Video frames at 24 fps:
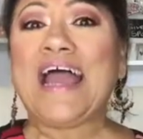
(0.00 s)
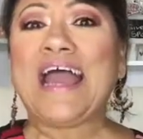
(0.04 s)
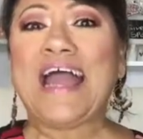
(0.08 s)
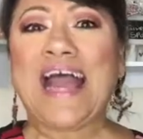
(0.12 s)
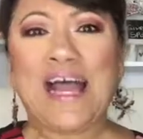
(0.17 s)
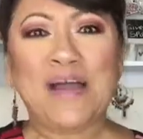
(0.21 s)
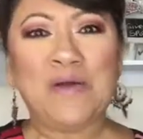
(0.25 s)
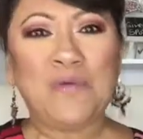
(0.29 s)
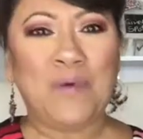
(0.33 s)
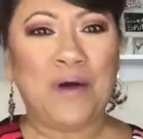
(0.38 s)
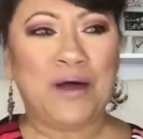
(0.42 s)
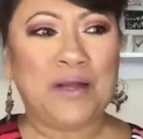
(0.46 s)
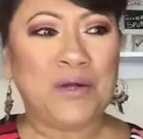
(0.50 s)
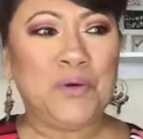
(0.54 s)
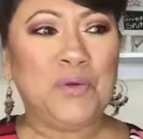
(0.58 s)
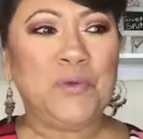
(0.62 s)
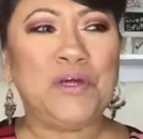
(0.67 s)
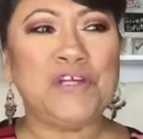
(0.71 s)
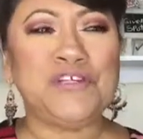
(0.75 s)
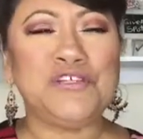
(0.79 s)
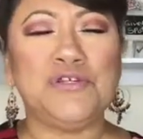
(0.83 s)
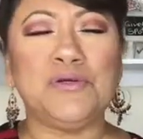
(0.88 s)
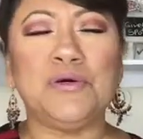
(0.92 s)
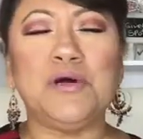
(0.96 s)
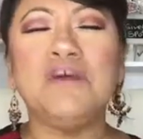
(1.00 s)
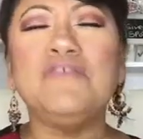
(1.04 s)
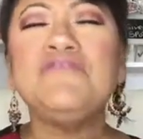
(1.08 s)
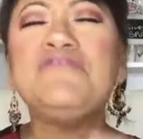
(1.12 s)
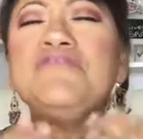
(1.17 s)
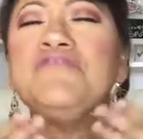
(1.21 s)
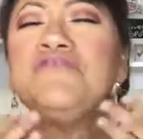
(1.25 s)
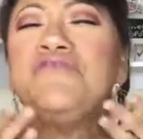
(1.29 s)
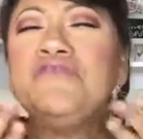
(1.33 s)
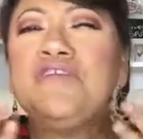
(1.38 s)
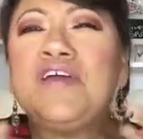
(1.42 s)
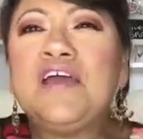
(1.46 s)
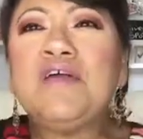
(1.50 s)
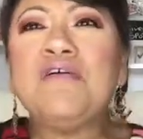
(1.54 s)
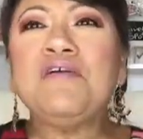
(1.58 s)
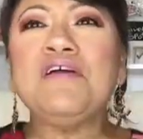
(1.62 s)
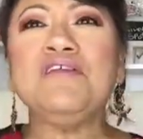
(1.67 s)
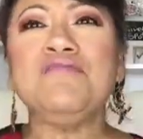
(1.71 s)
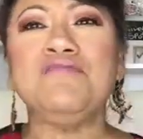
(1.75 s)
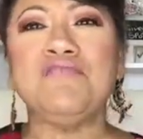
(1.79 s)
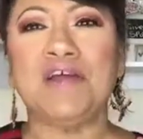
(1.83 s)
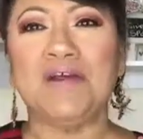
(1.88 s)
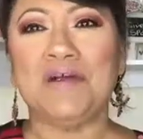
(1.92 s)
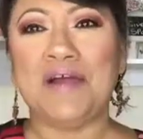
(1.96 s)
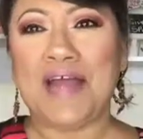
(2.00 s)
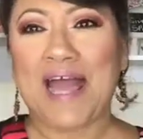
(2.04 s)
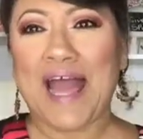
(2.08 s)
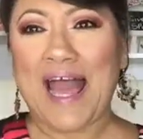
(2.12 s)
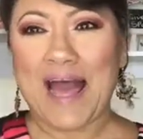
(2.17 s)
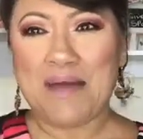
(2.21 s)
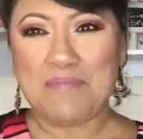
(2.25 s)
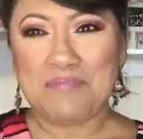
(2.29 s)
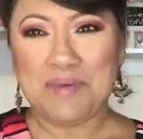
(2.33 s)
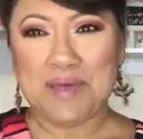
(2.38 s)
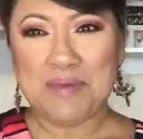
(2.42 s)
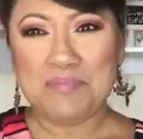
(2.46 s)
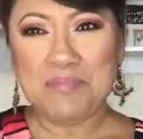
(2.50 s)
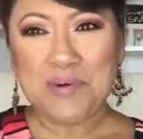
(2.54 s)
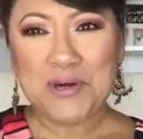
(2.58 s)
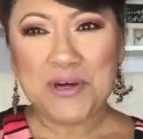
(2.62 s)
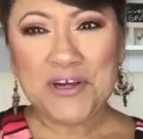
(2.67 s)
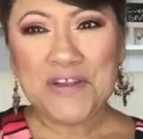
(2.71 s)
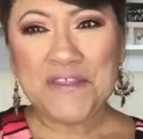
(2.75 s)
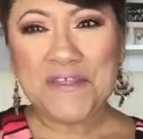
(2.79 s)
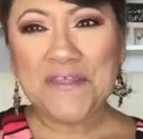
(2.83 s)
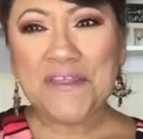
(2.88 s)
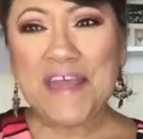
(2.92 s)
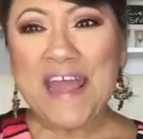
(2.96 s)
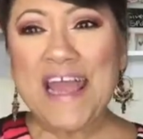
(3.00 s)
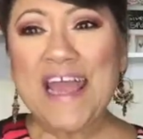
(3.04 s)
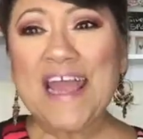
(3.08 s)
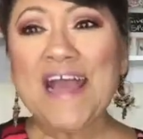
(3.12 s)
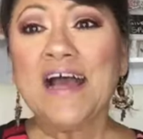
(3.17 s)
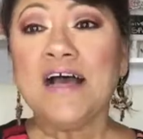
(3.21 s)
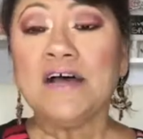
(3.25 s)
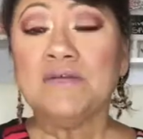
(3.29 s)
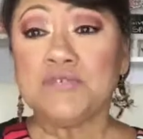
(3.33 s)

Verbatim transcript: I want to wish you a really, happy birthday.